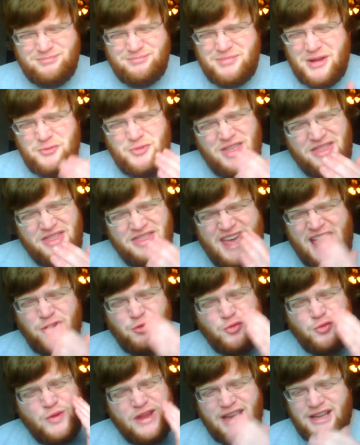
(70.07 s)
But with
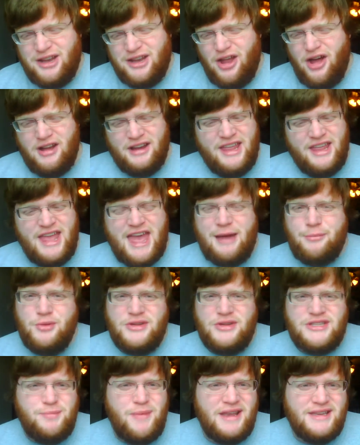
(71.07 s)
that week-long gap,
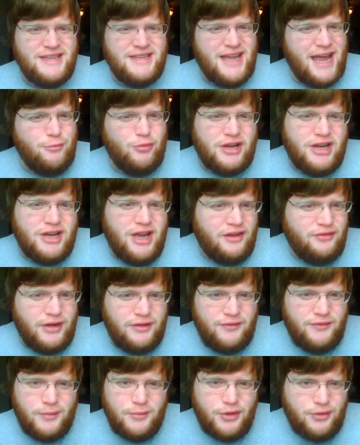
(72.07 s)
we spend time
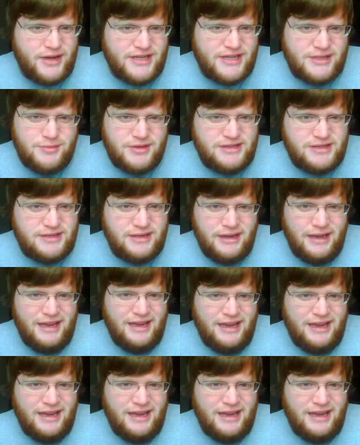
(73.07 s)
recovering from Christmas,